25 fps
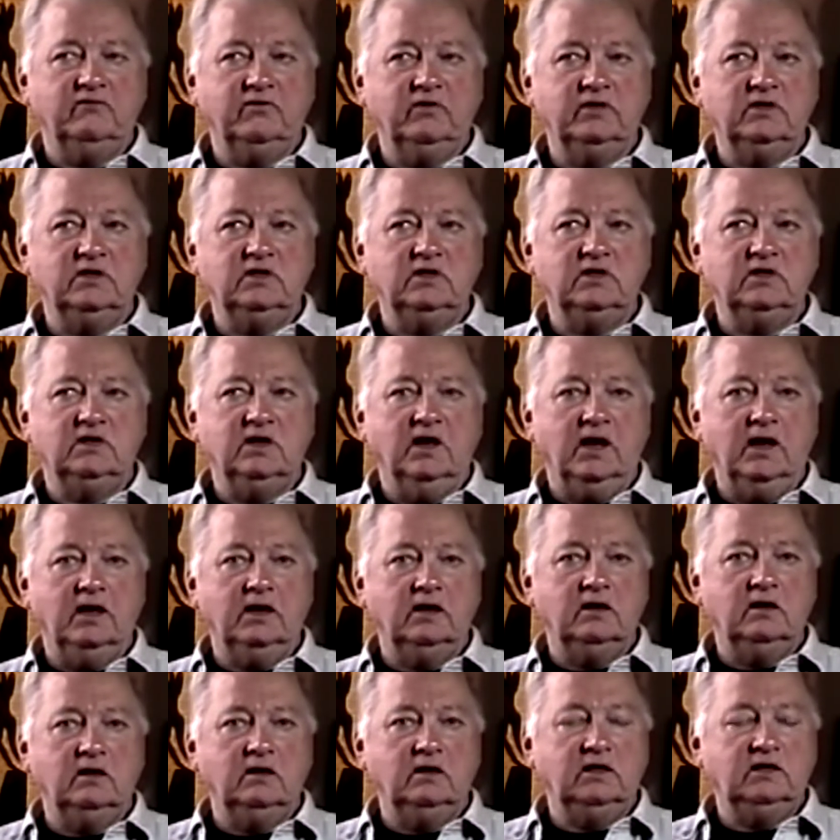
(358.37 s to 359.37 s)
I think he died
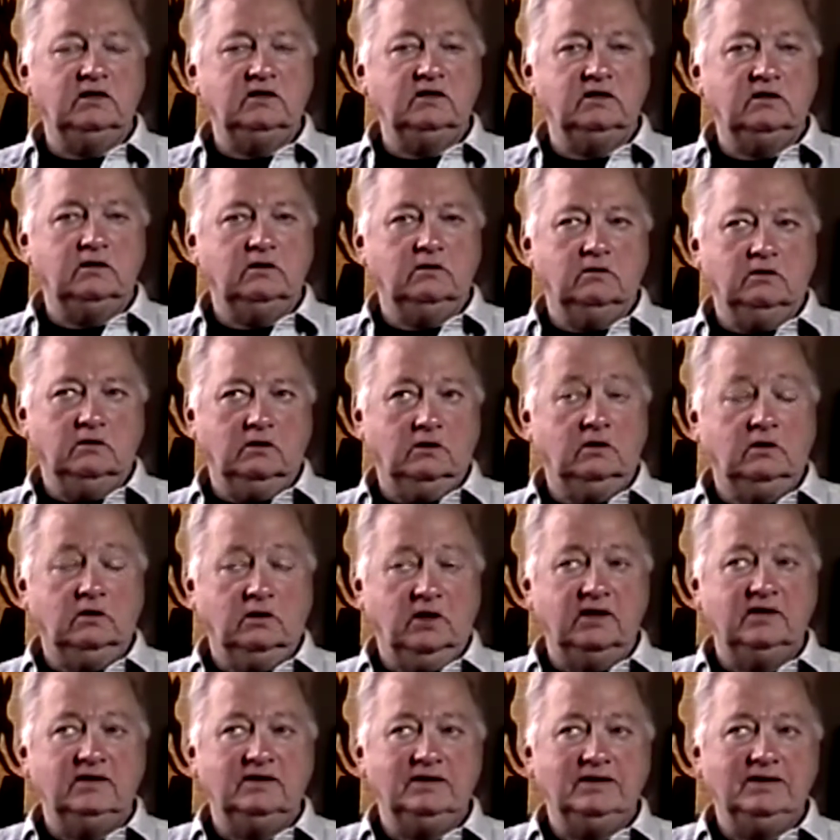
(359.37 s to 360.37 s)
in
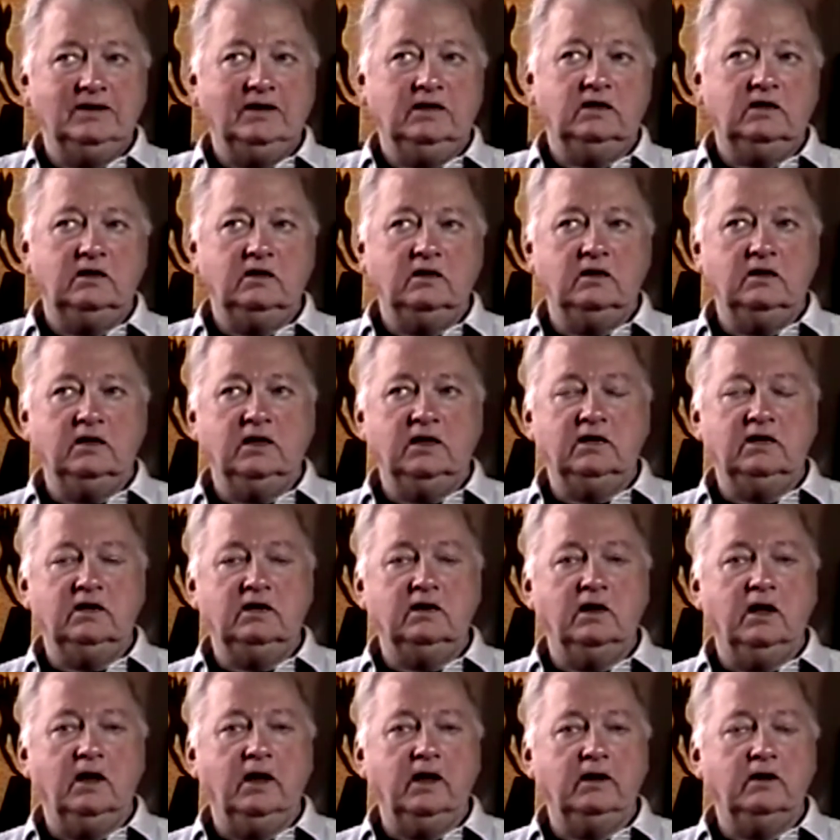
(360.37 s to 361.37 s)

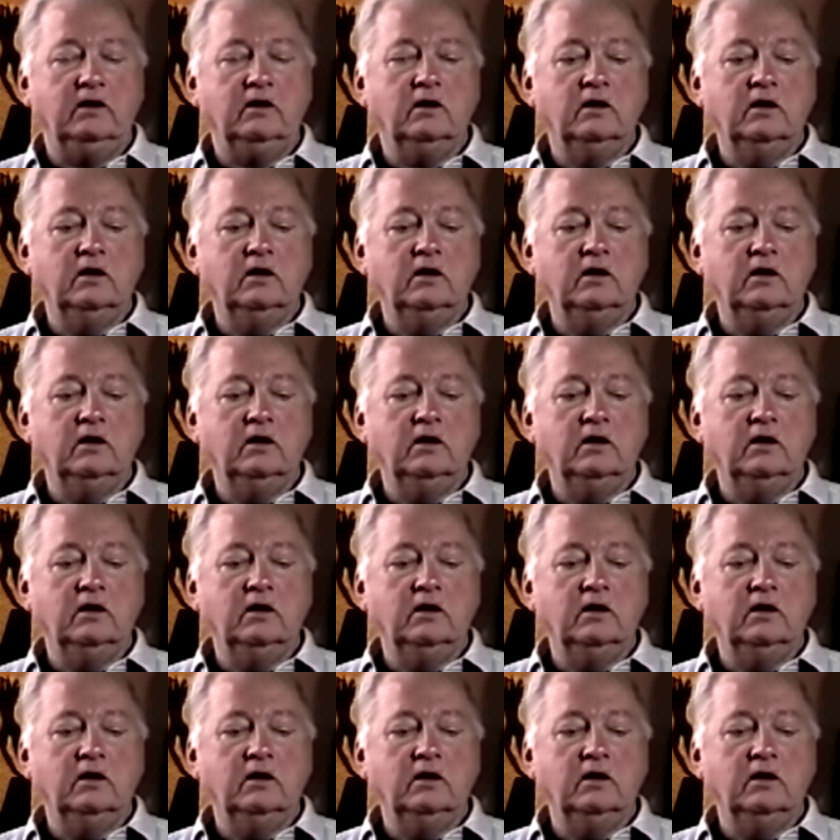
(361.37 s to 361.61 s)
1989.